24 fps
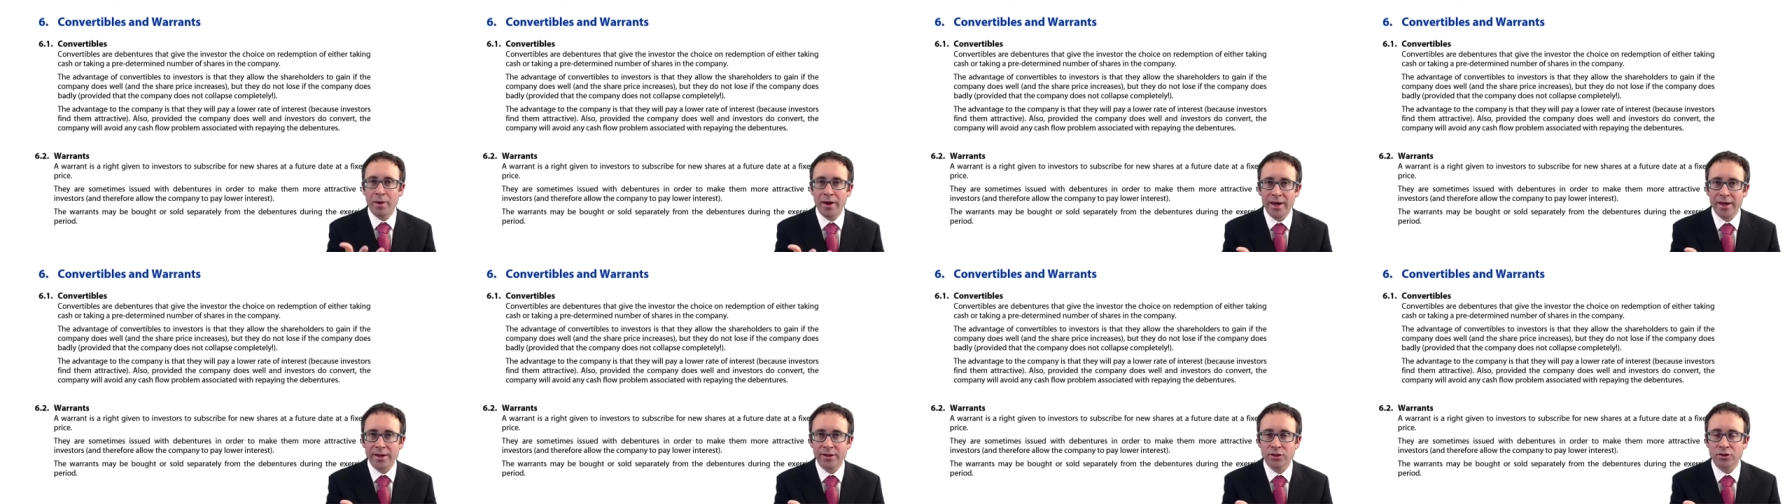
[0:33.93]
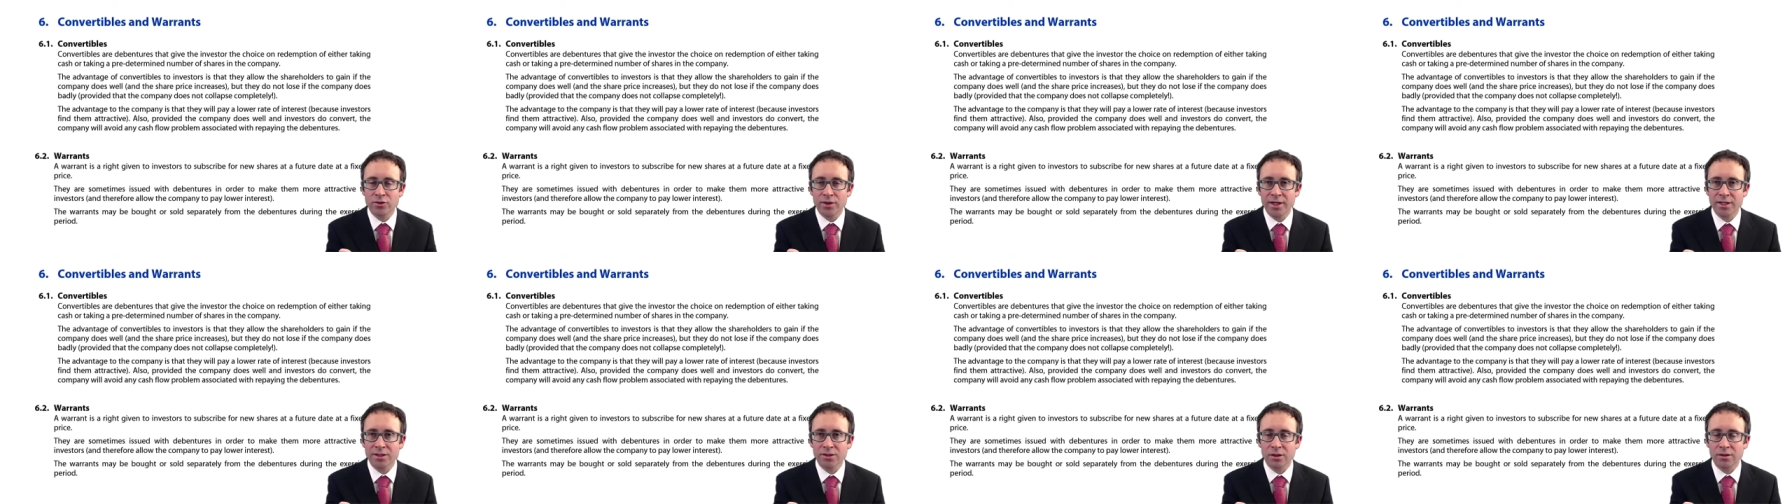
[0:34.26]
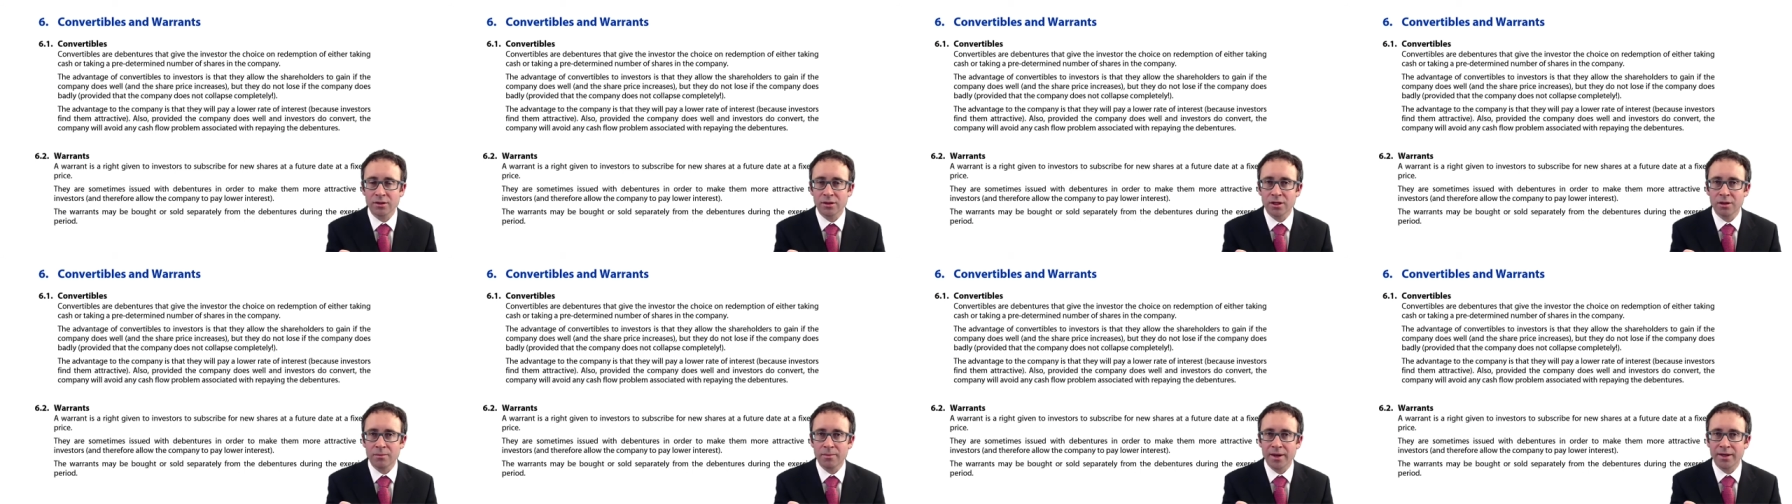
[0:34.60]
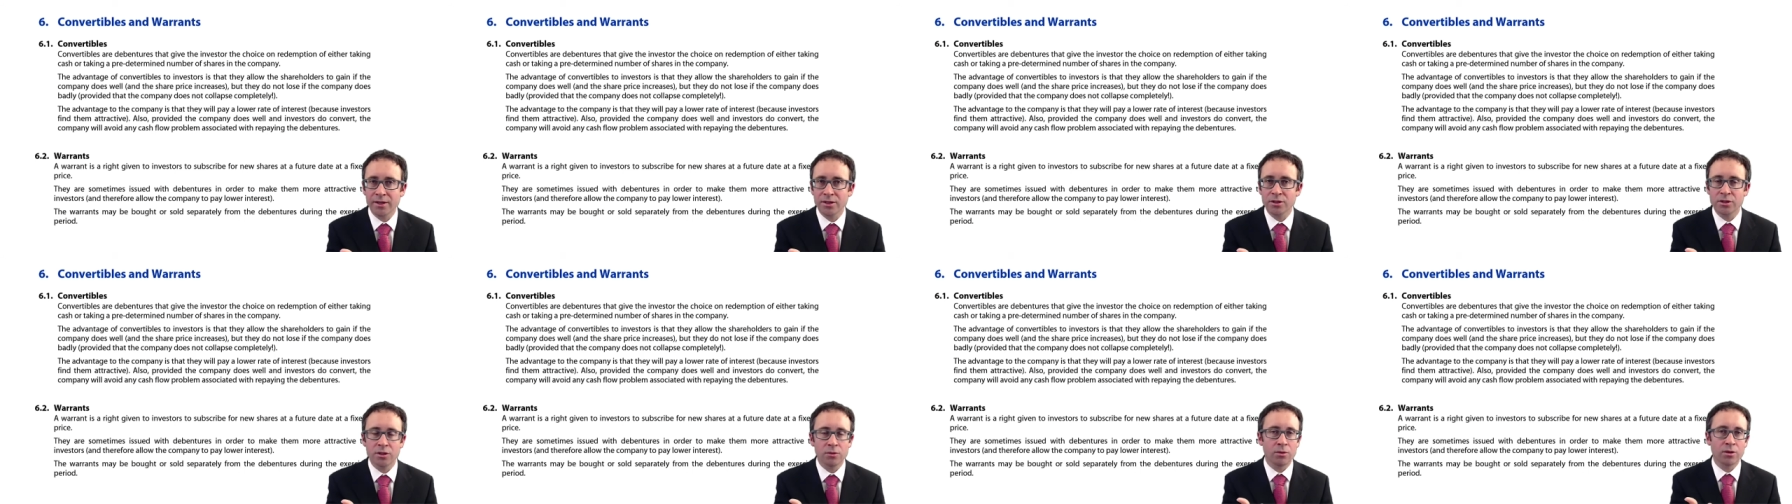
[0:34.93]
pay interest on the
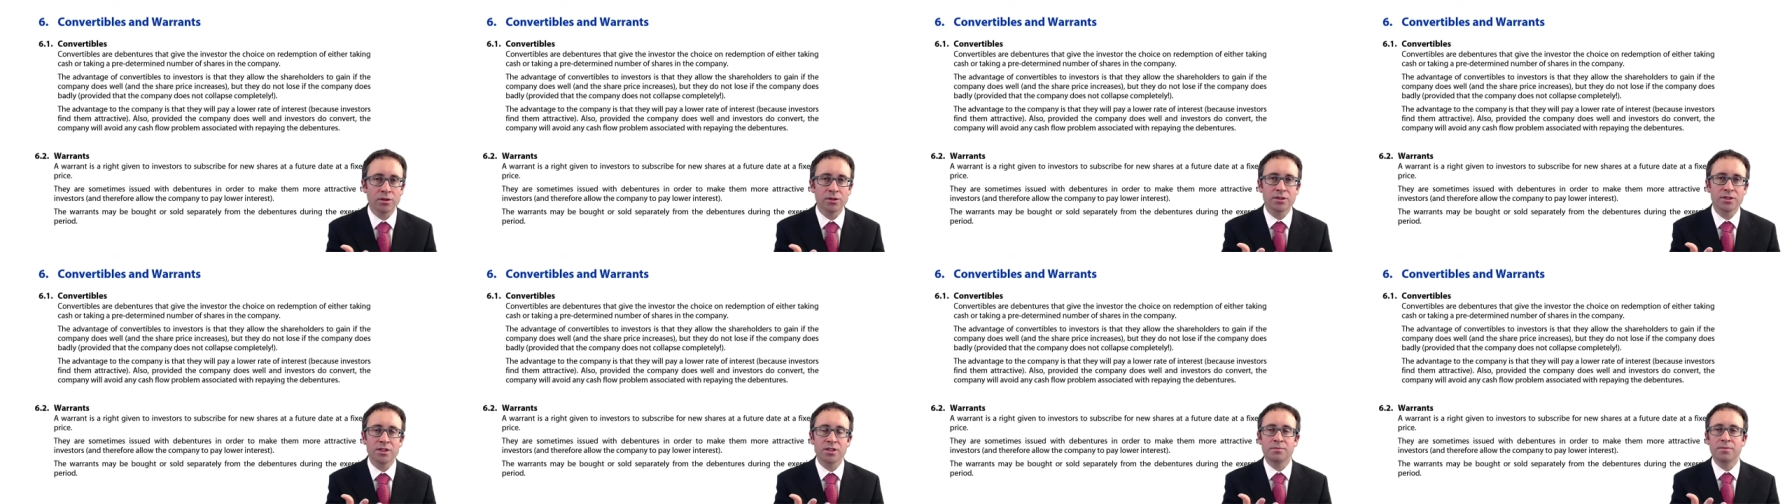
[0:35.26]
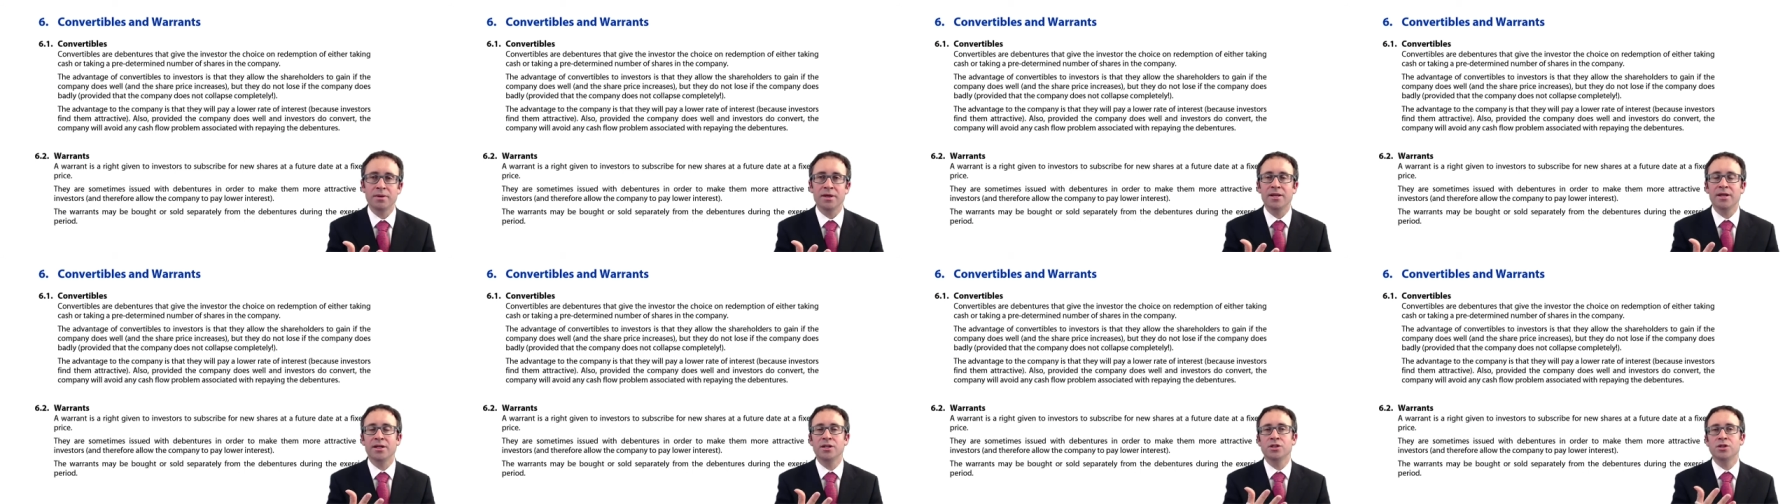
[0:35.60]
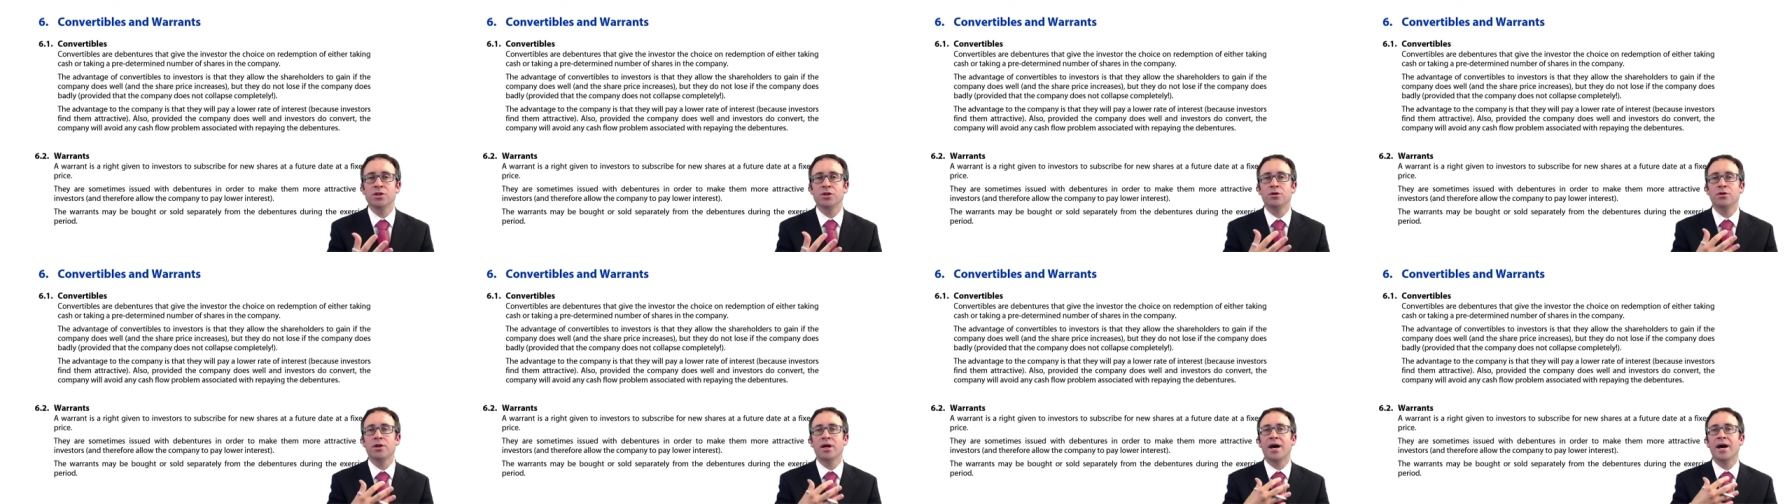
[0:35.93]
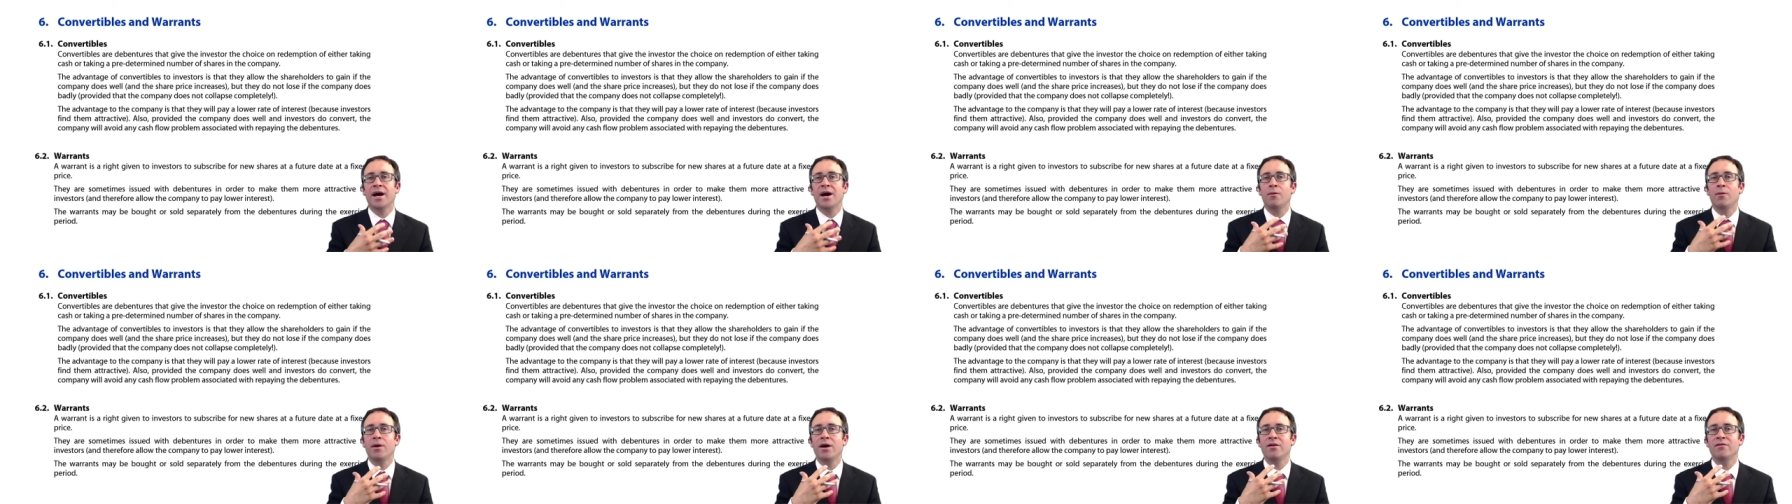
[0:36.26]
debenture once it's been issued.
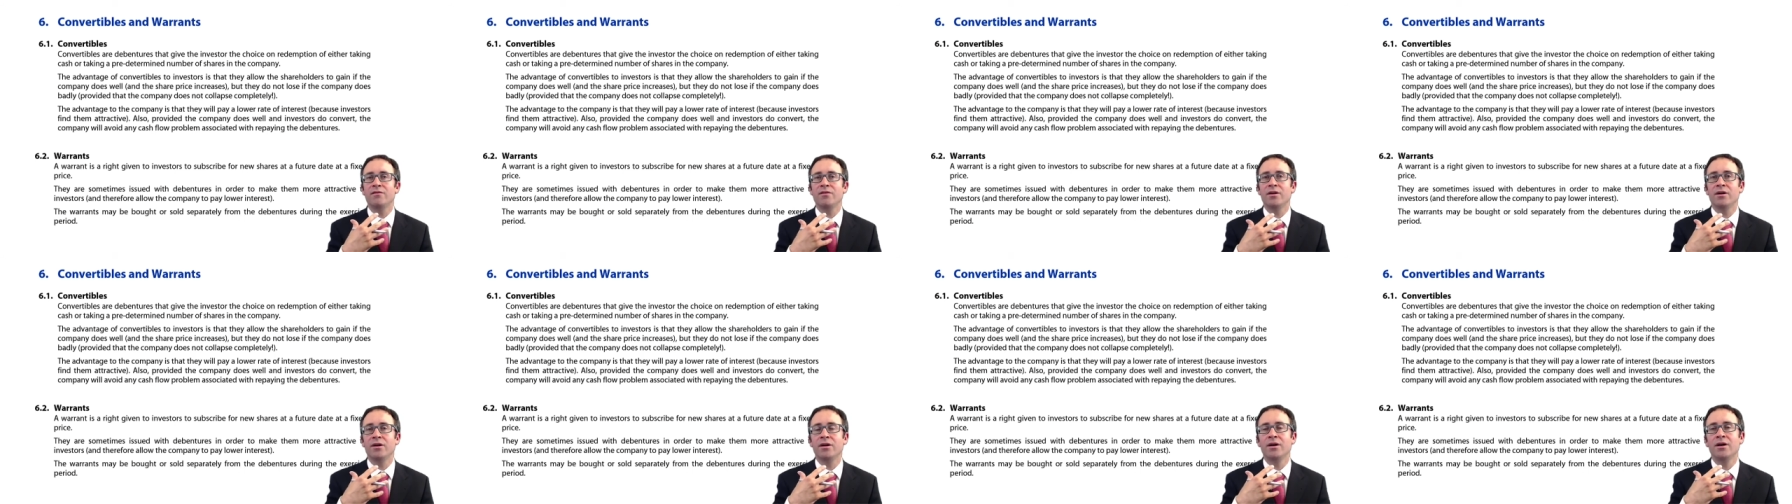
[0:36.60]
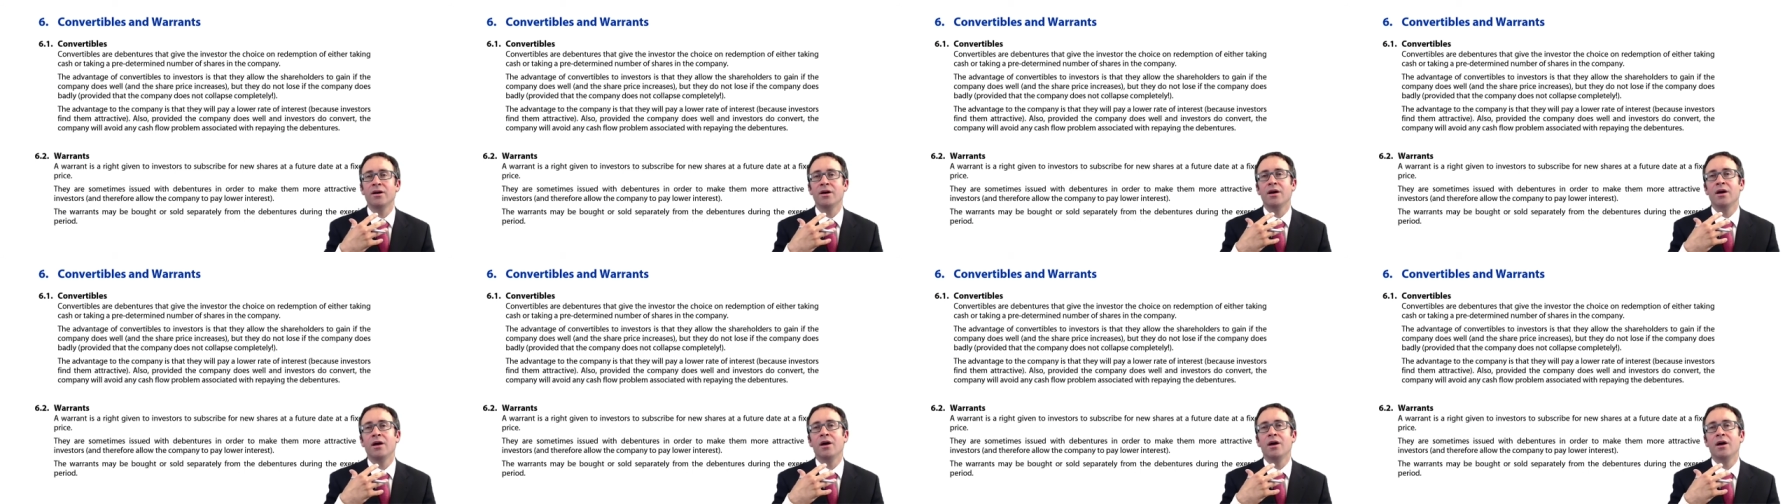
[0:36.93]
However,